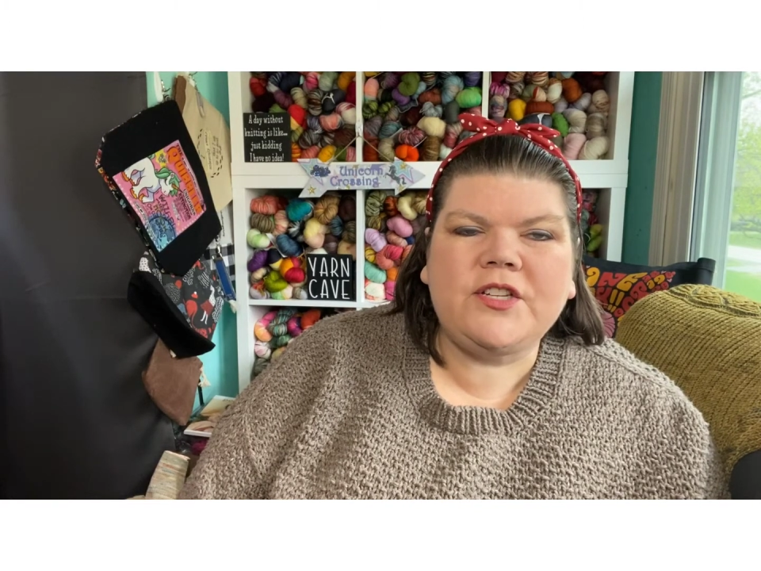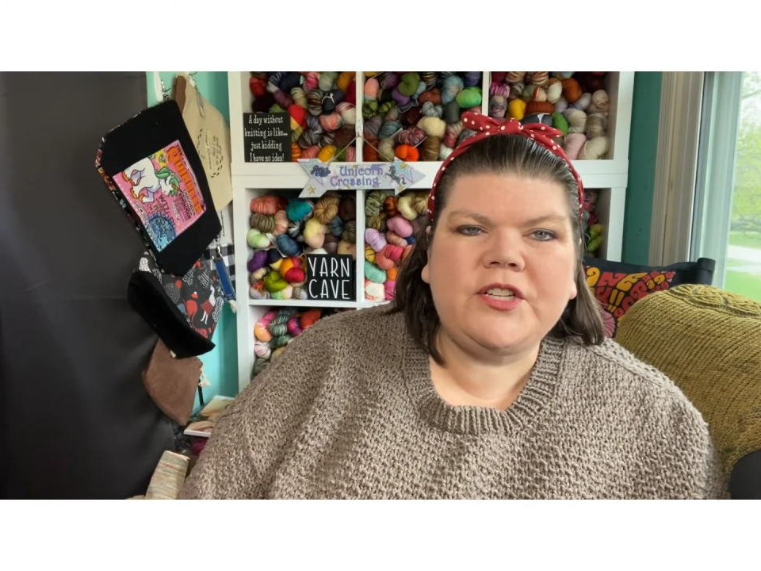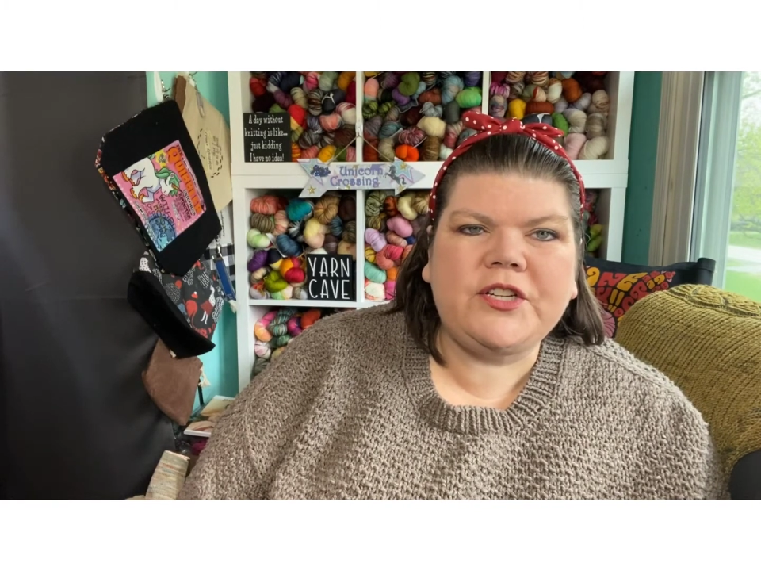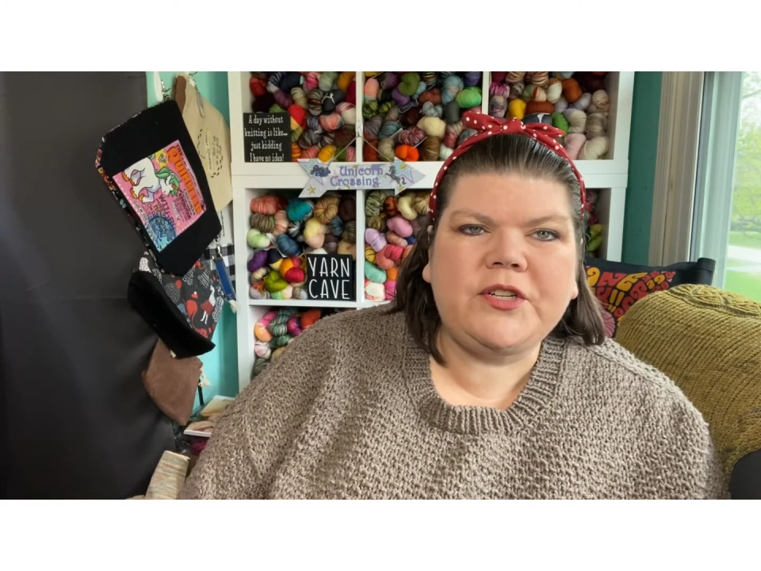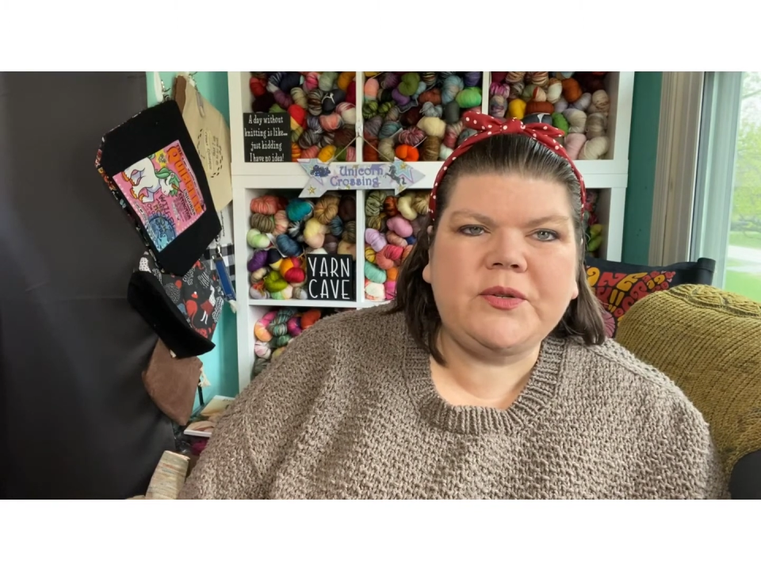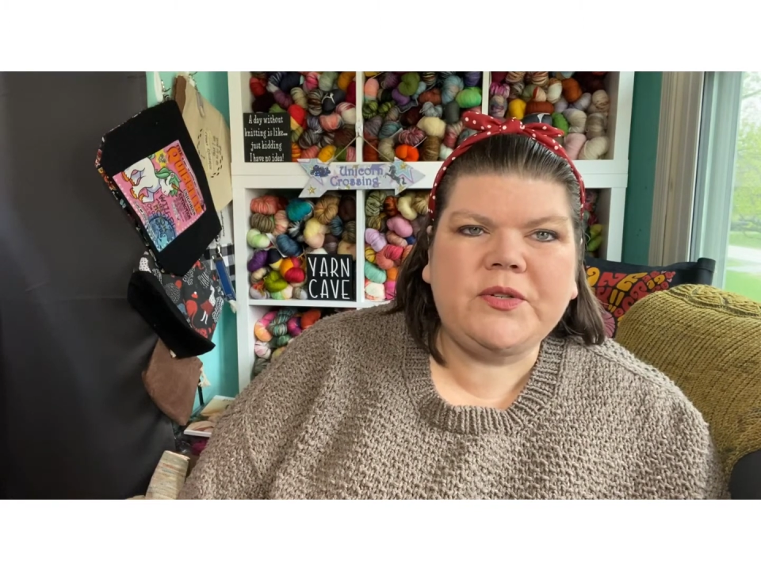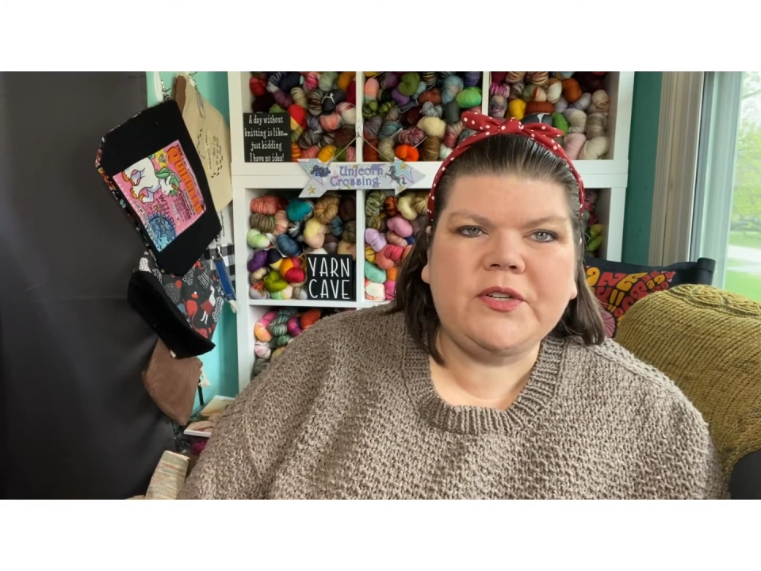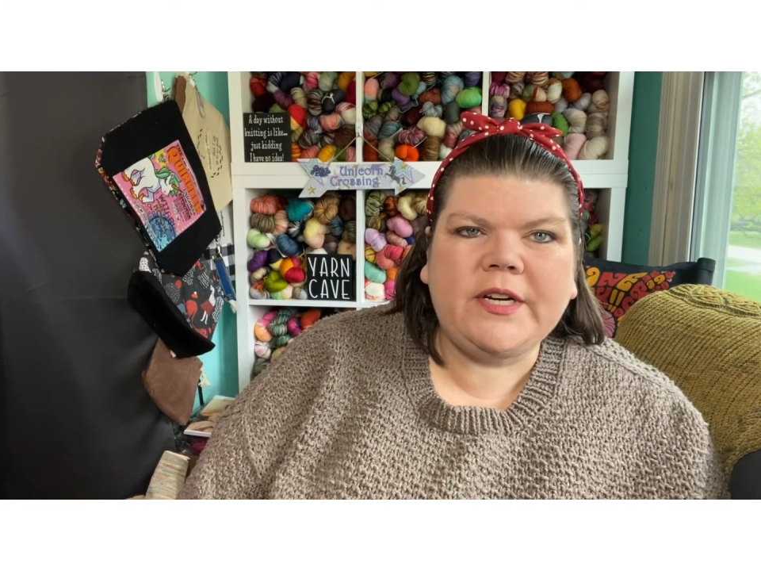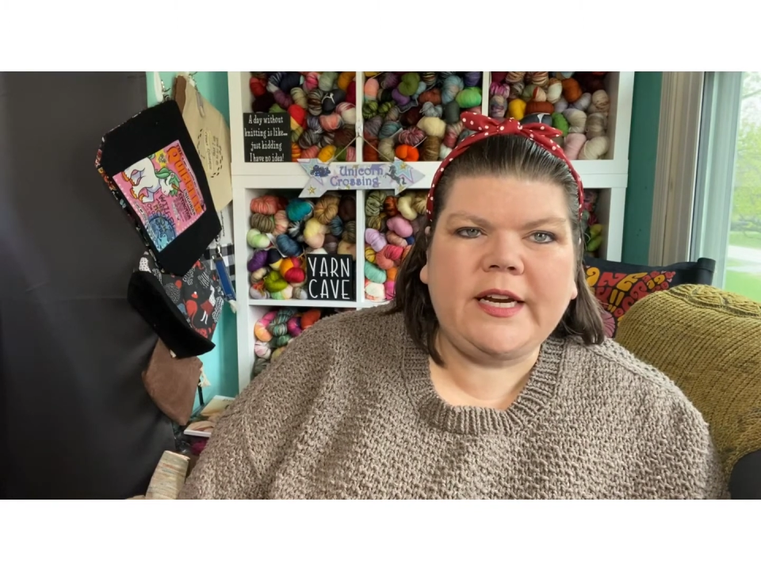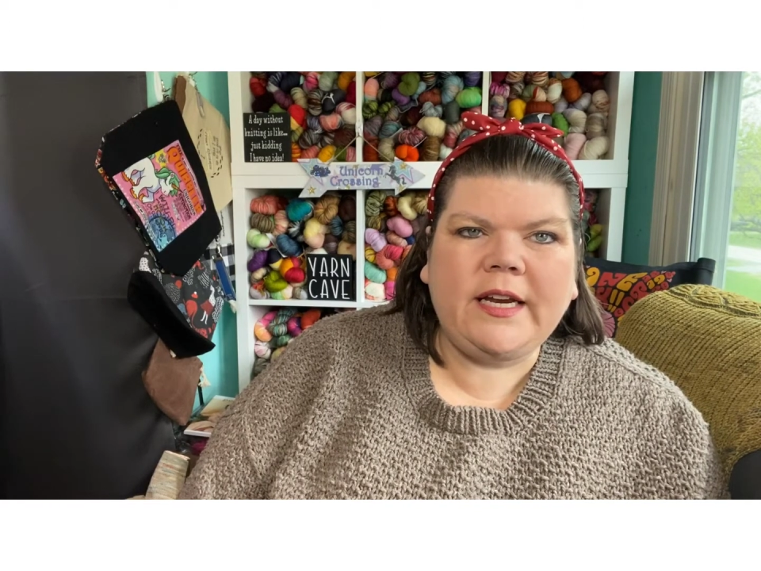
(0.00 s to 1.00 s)
to do
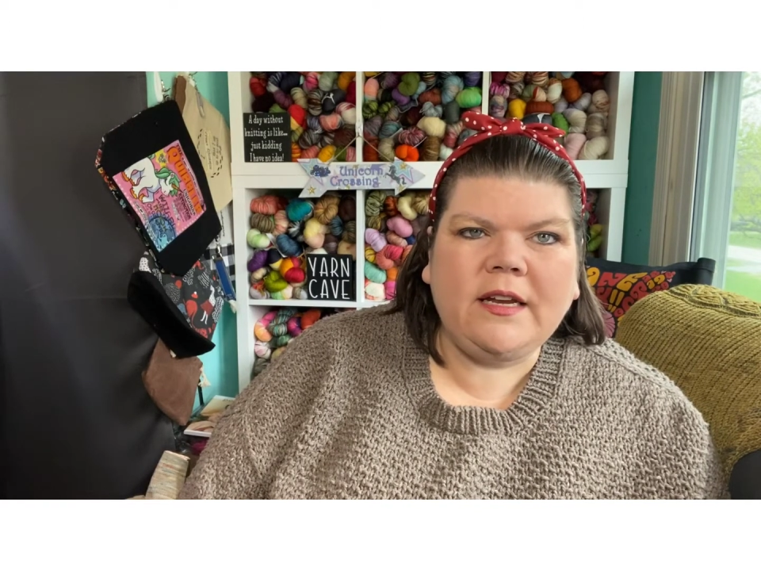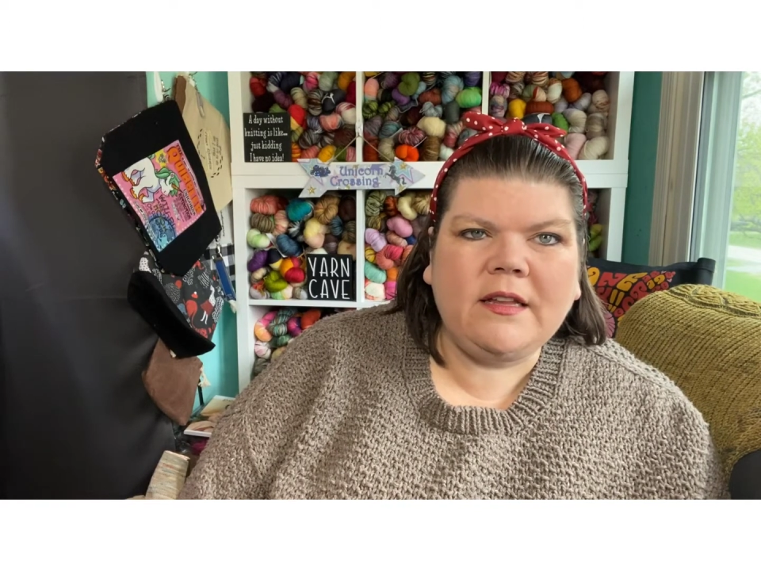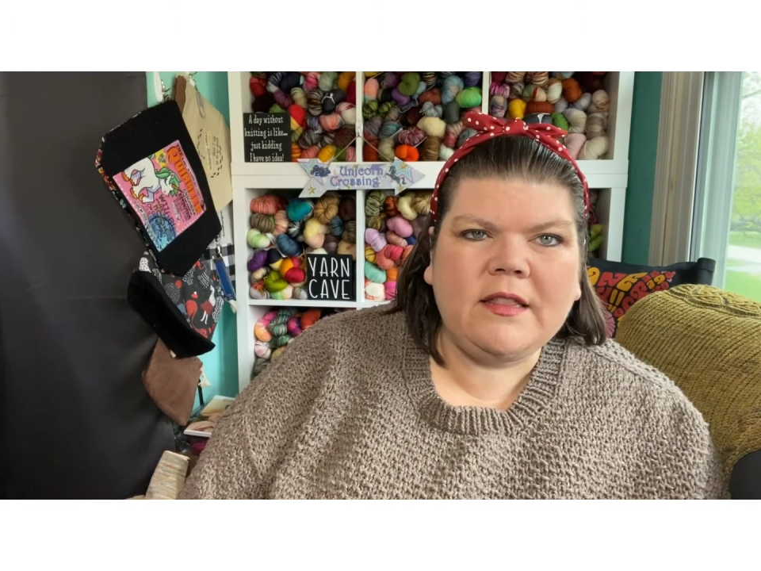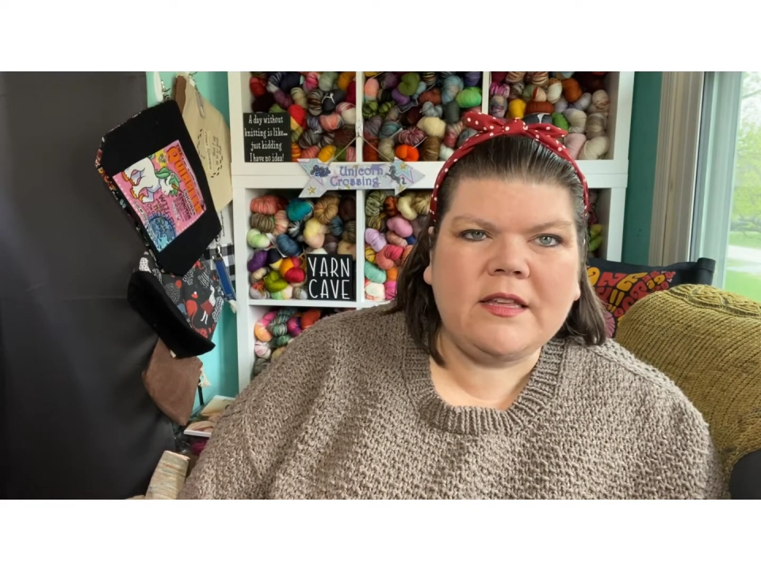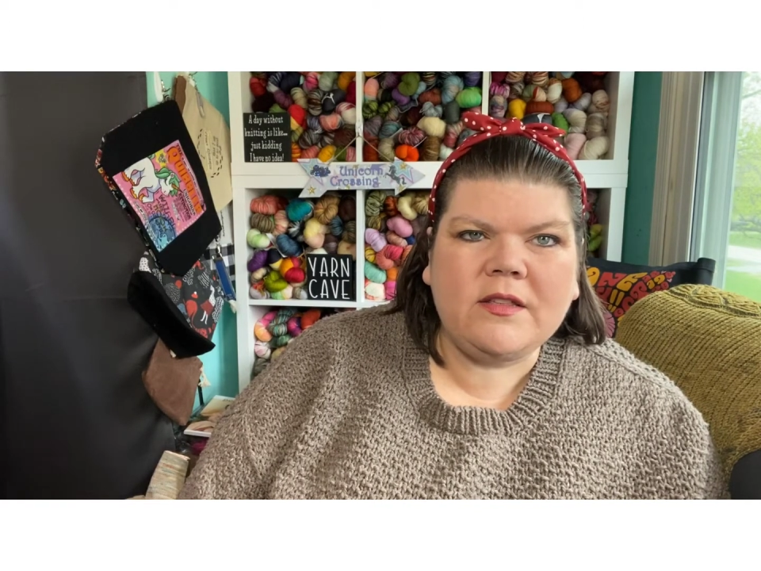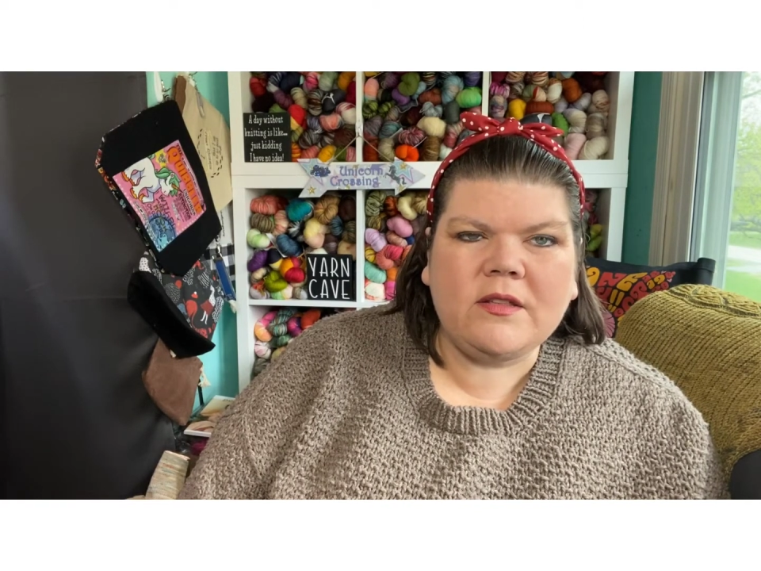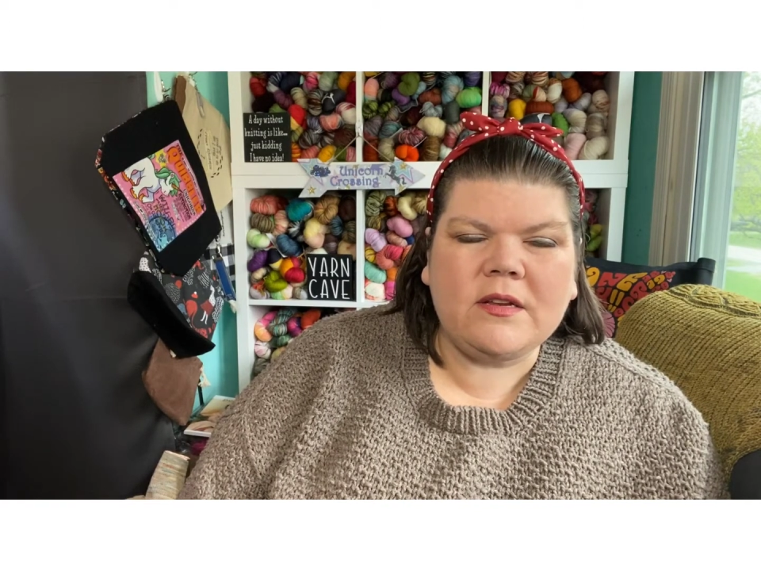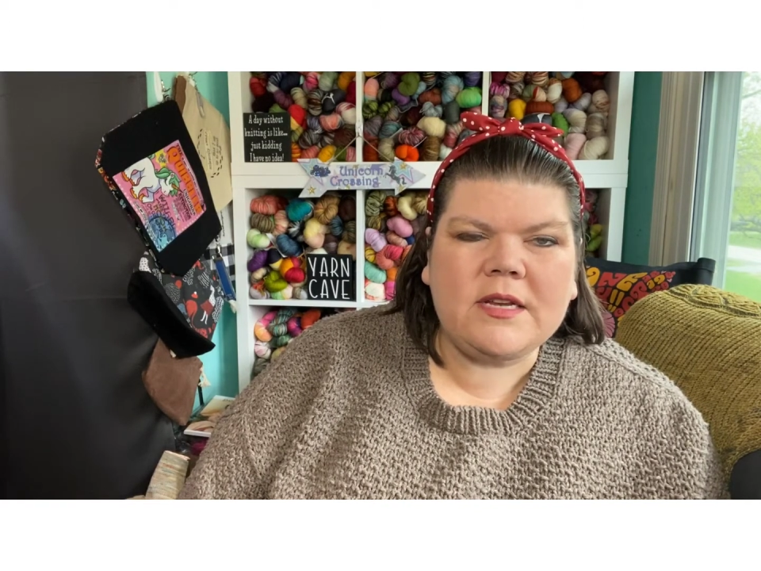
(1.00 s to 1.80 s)
during this